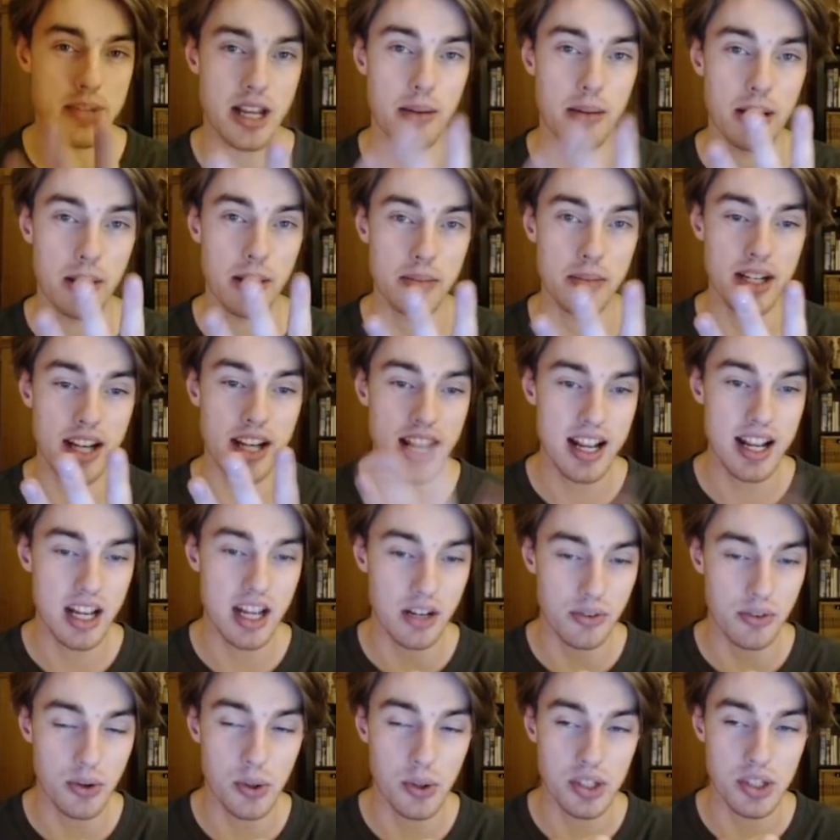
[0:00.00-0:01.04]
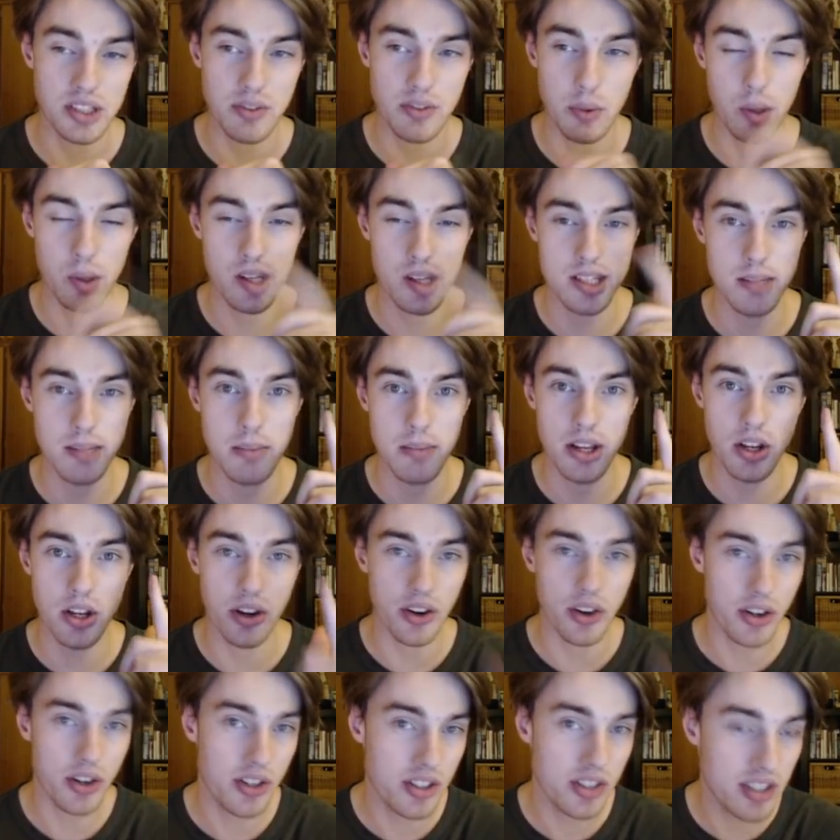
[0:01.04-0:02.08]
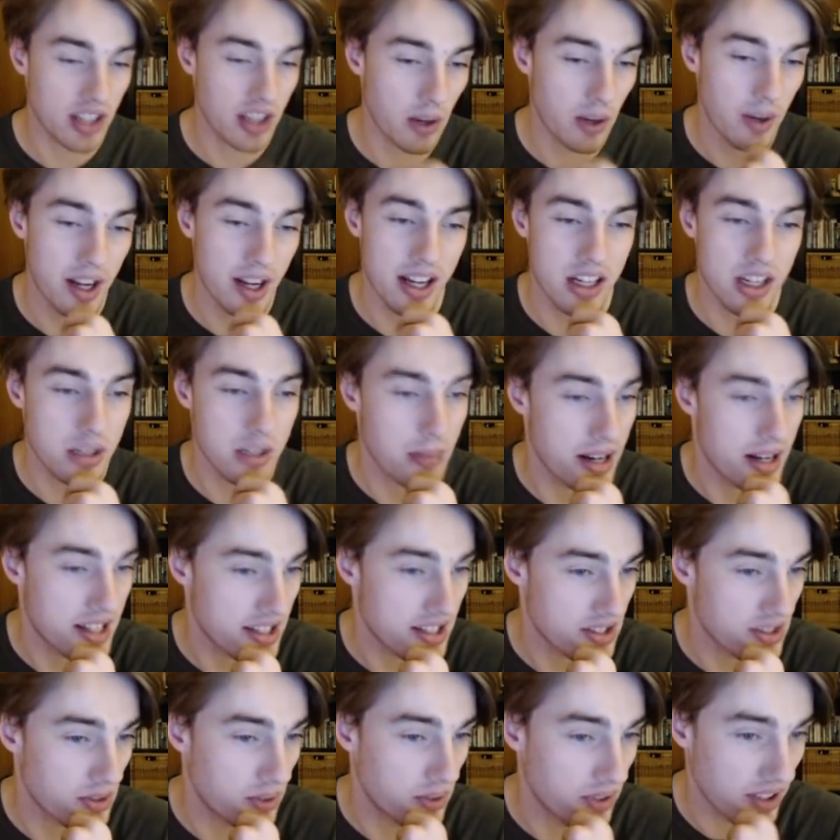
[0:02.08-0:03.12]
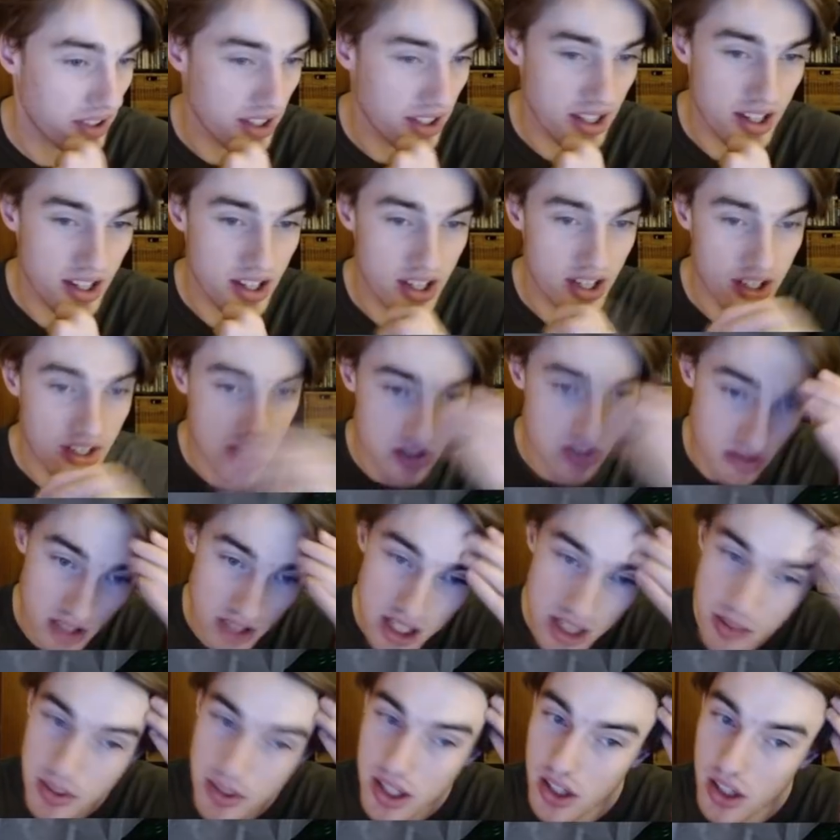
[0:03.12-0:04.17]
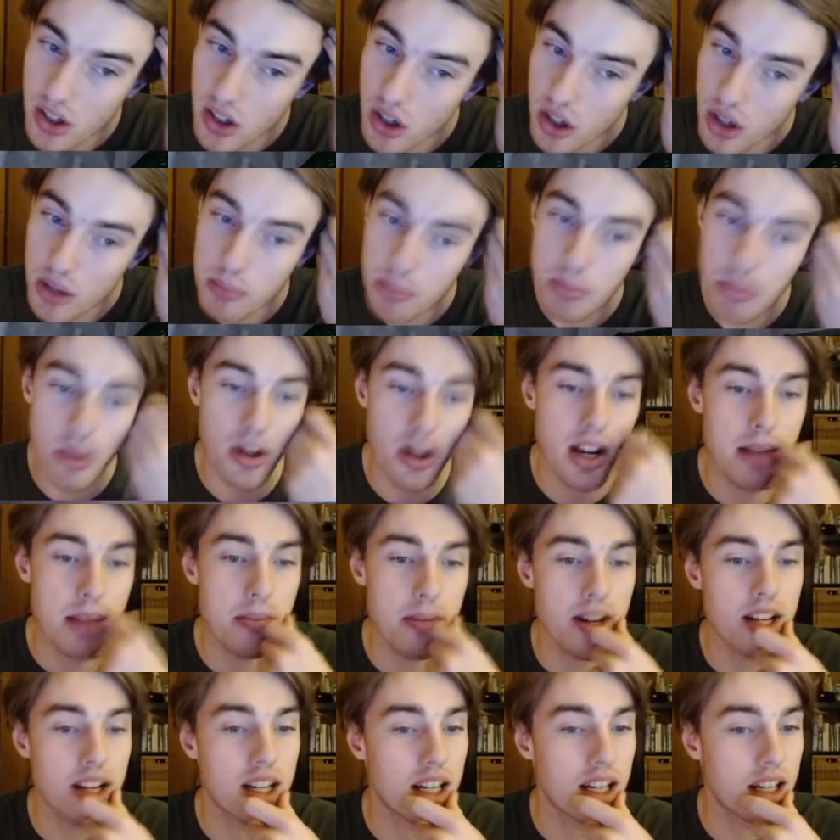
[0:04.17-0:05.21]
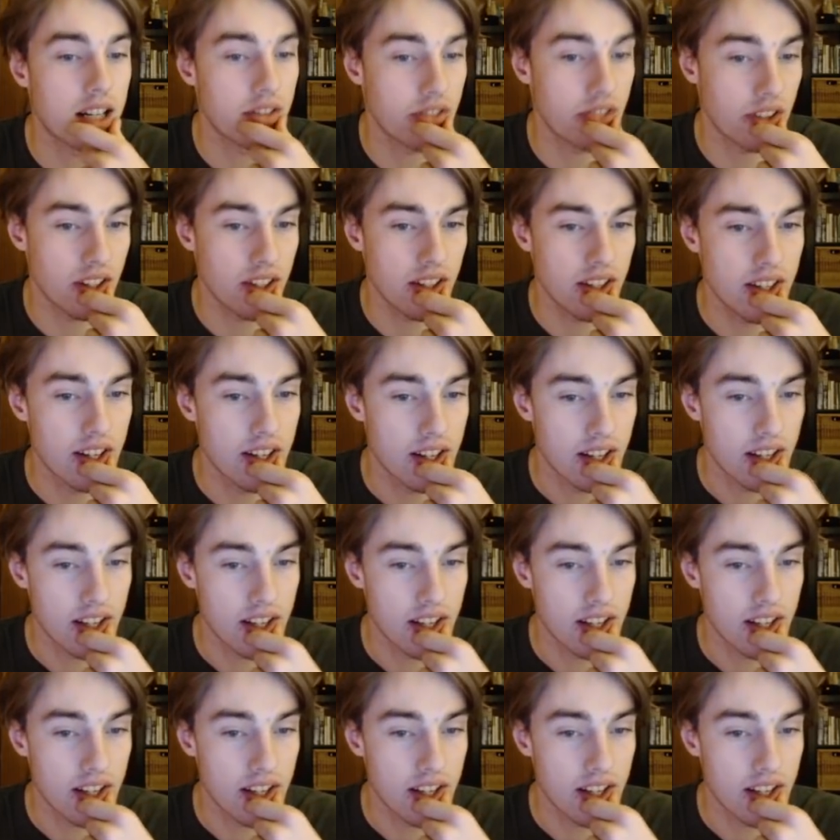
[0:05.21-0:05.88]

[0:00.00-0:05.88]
coming up today, and of course, if you want to submit your own, go ahead to my Discord. So here we go, Bremerhaufen.